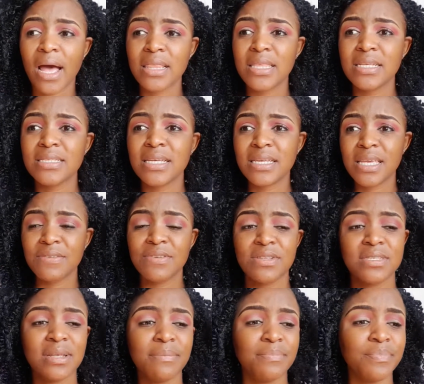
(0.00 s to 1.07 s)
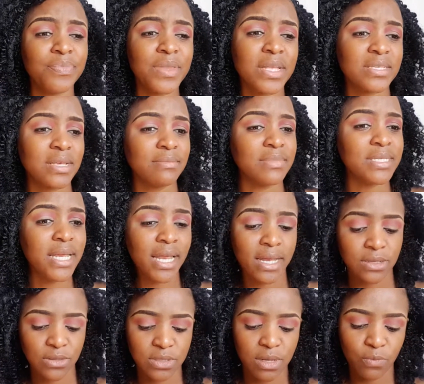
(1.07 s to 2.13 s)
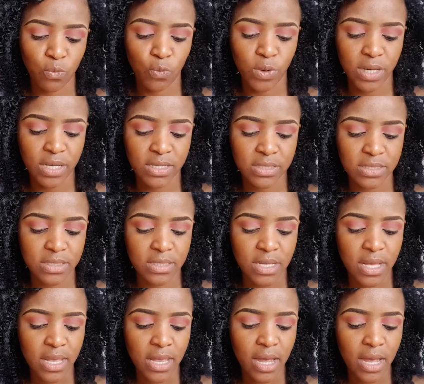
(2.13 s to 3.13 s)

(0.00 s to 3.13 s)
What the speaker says: They said give it some days or some weeks,